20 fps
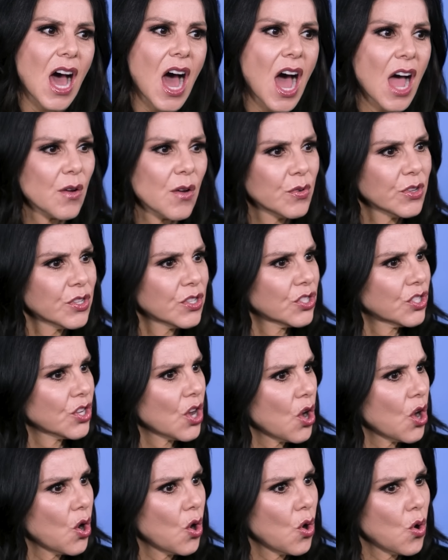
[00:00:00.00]
I was
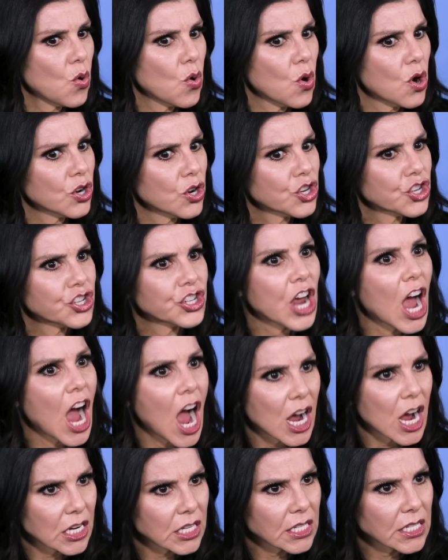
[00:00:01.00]
so
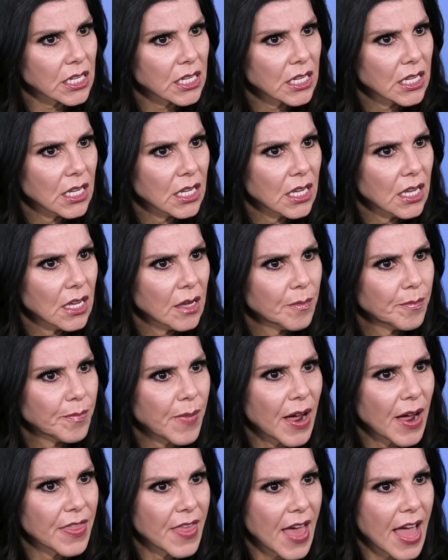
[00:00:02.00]
shocked
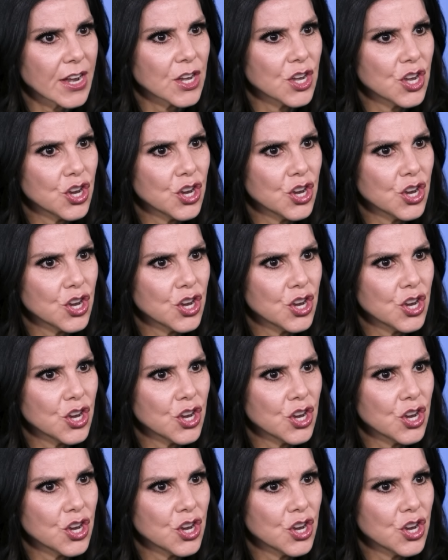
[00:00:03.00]
by that